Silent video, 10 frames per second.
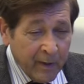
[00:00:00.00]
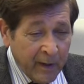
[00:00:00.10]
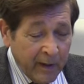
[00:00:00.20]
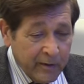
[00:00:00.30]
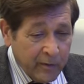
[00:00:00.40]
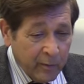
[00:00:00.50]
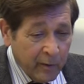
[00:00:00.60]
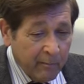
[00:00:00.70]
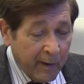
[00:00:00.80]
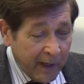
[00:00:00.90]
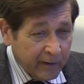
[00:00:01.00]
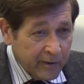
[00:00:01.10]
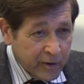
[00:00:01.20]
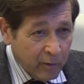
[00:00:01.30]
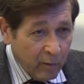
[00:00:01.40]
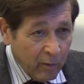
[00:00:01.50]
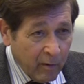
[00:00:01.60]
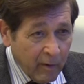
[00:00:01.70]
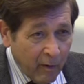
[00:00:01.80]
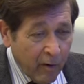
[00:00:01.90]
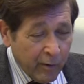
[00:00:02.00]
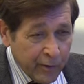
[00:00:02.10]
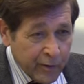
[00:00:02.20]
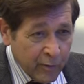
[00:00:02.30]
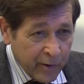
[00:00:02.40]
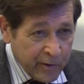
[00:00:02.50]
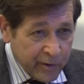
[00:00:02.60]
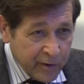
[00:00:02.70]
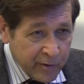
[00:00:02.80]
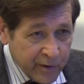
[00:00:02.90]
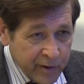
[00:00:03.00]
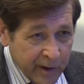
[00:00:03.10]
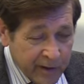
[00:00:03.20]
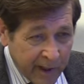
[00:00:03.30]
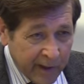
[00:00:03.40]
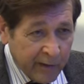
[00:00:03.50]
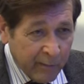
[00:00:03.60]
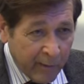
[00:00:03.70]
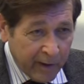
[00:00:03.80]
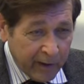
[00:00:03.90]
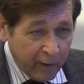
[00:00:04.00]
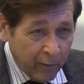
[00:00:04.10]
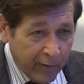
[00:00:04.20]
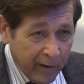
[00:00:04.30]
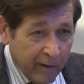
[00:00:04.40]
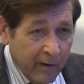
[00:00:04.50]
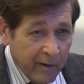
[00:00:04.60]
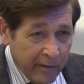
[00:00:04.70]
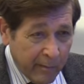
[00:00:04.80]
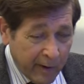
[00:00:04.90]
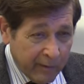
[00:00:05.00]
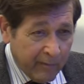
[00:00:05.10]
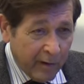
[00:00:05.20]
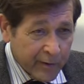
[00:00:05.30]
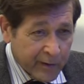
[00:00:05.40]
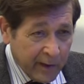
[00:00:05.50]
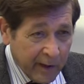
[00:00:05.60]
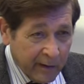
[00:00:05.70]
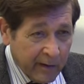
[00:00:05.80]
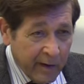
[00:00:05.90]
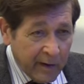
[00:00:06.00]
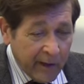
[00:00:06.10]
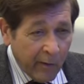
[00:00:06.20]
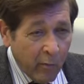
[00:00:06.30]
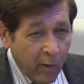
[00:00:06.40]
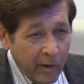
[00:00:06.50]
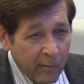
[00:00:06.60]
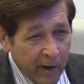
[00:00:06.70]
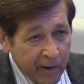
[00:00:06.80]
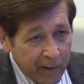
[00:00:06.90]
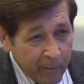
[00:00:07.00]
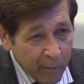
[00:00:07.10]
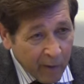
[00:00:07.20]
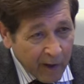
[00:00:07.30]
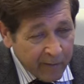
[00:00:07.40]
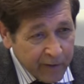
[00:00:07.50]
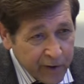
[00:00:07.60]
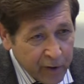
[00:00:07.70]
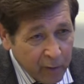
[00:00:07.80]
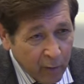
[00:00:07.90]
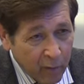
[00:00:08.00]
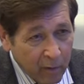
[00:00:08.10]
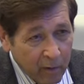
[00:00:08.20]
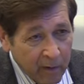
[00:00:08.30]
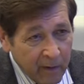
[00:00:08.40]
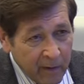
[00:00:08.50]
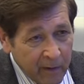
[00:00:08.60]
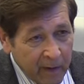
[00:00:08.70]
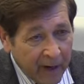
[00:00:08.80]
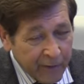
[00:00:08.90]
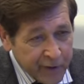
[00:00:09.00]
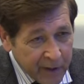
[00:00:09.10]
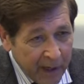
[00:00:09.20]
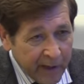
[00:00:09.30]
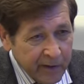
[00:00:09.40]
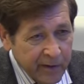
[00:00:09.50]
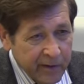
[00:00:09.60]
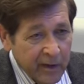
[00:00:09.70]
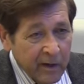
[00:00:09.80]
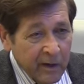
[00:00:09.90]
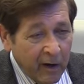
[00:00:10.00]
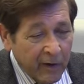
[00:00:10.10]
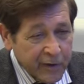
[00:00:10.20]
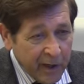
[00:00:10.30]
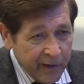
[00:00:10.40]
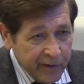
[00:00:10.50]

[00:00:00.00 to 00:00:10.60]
into a magnet school, all those choices, you should say, take their money and go there, the money follows the kid. Now, what about a private school outside the